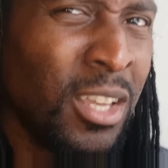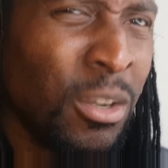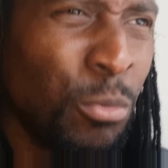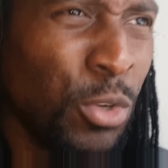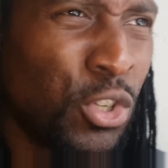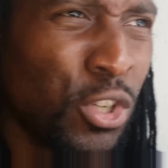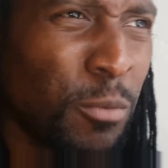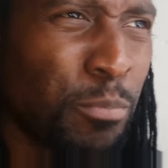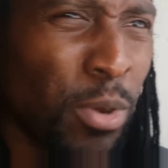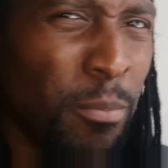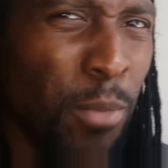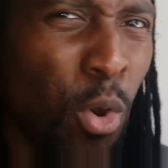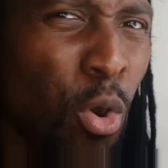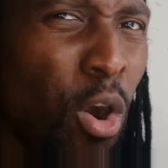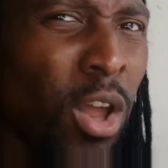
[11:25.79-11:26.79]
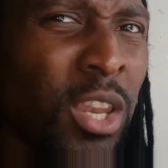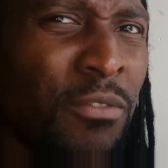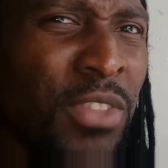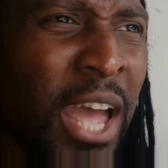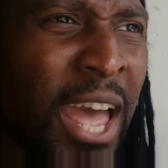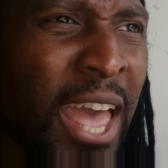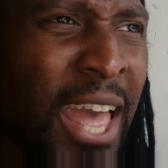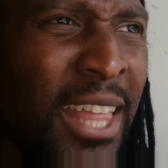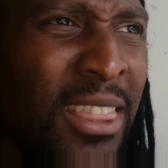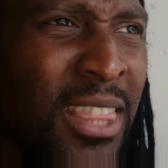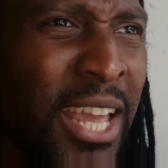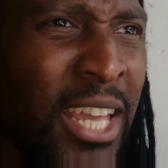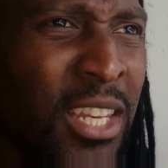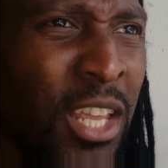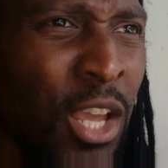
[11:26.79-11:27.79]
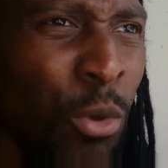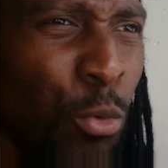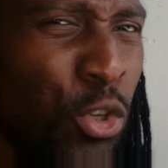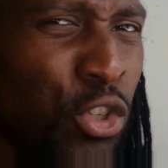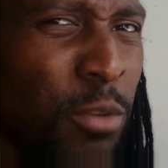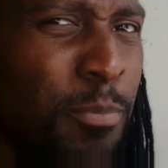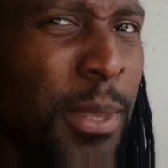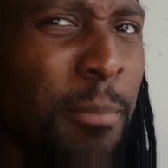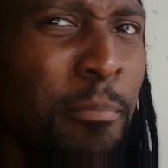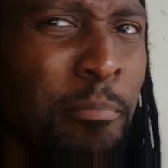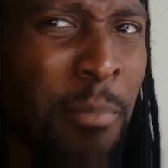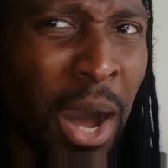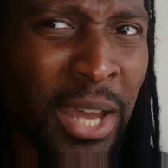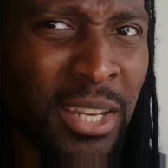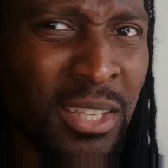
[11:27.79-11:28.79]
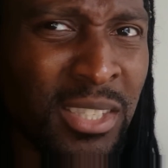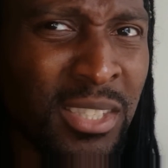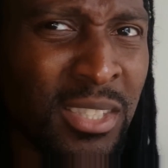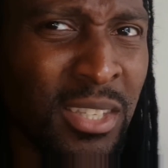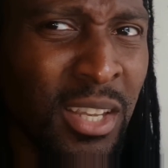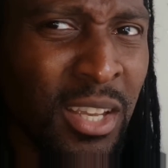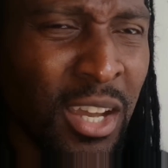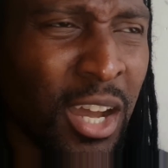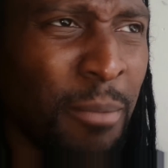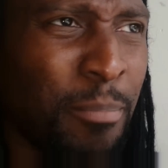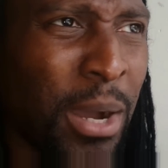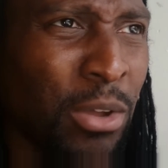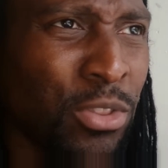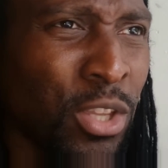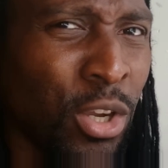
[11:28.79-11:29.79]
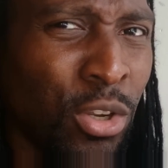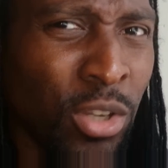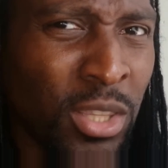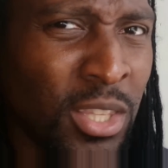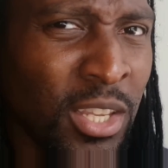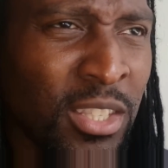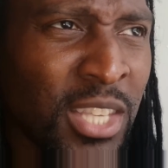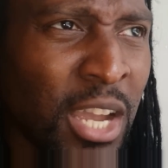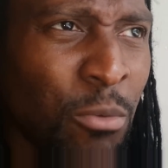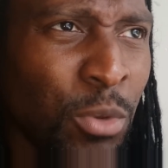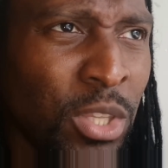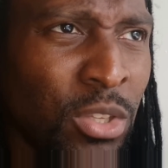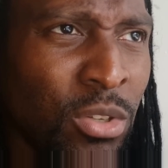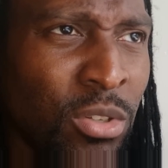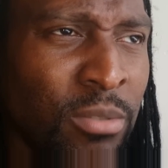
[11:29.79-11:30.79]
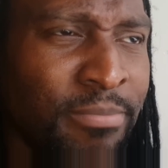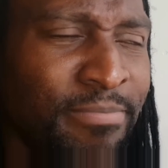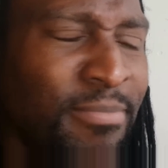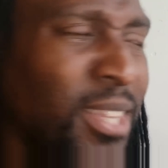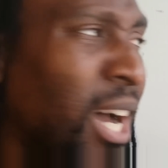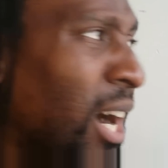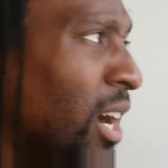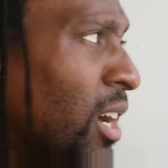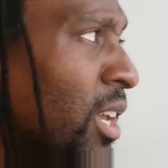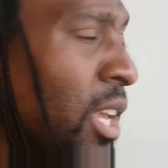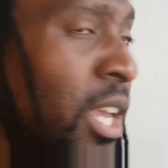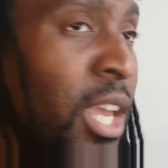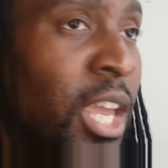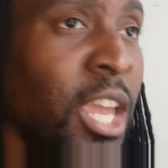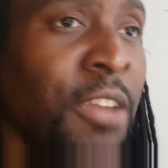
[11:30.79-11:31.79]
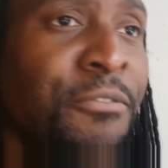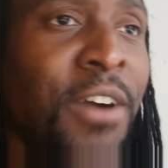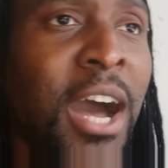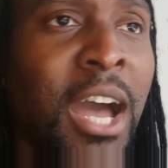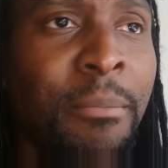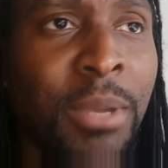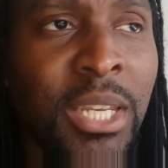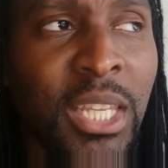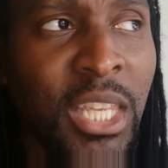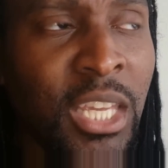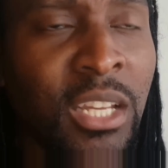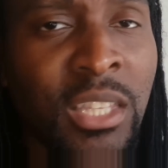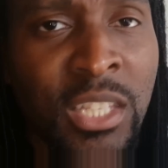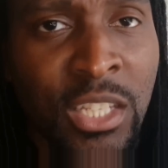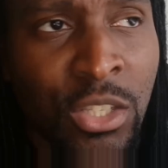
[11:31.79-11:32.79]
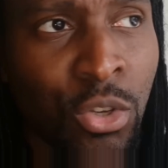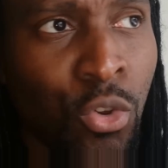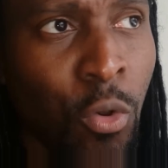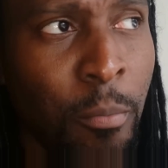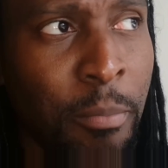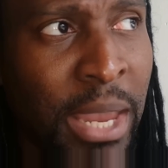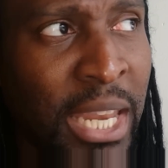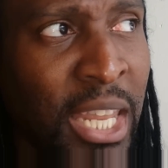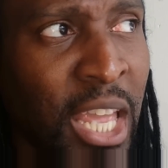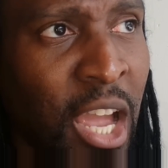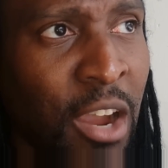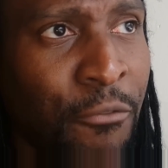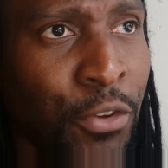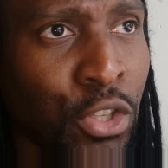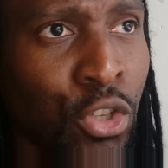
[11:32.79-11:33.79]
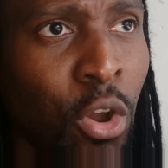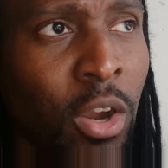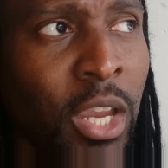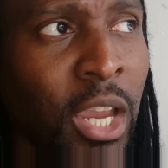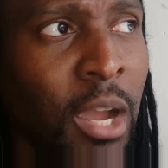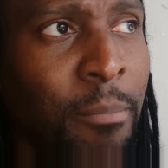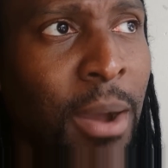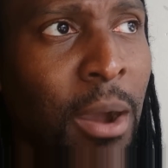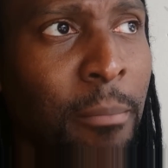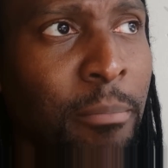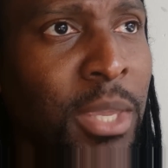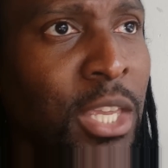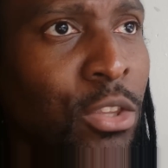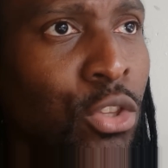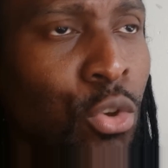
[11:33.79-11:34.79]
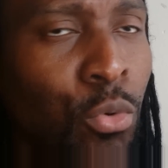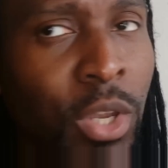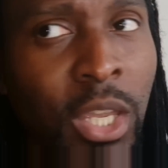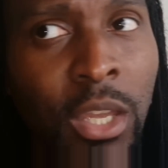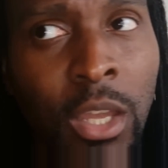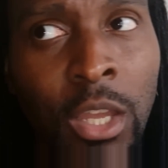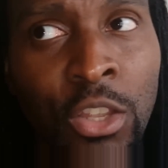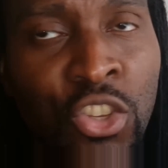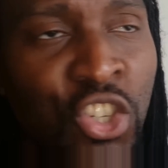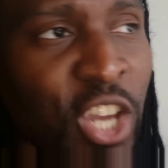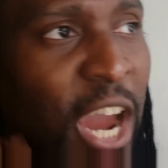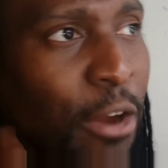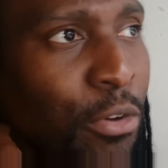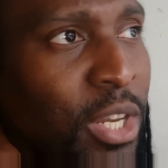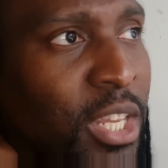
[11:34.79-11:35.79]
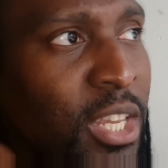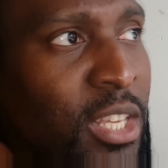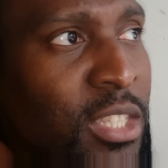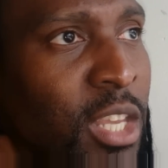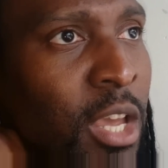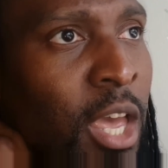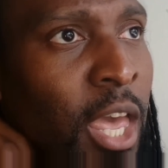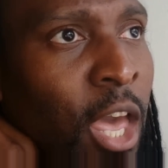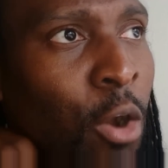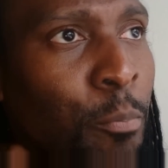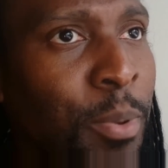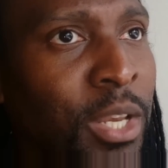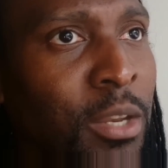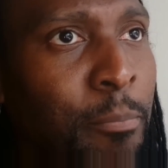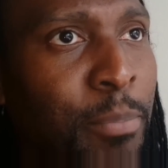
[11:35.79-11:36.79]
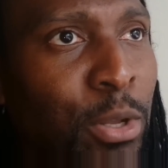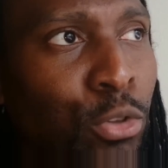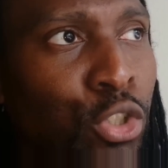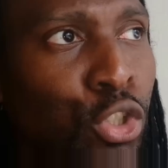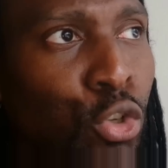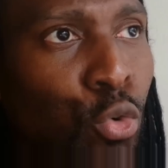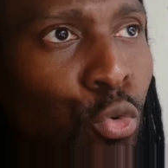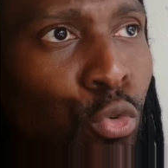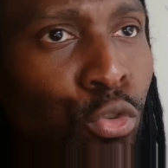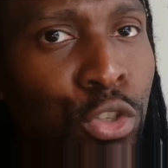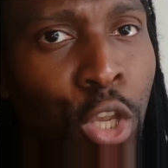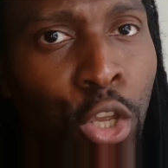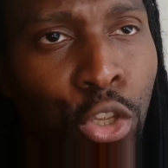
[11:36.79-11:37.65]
We should promote all of that, and then we should be modest about the good things that we do. Nah. If I'm an egotistical maniac for talking about me doing charities, helping to build schools,